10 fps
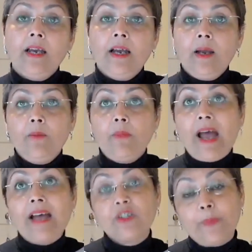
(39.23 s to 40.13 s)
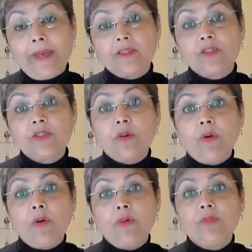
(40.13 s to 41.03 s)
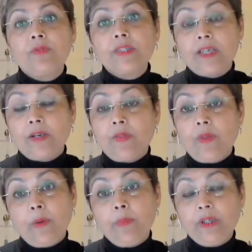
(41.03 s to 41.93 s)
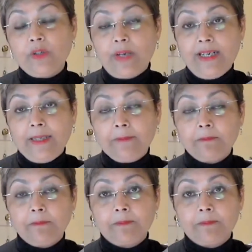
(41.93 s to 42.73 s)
aspects of psychotherapy training.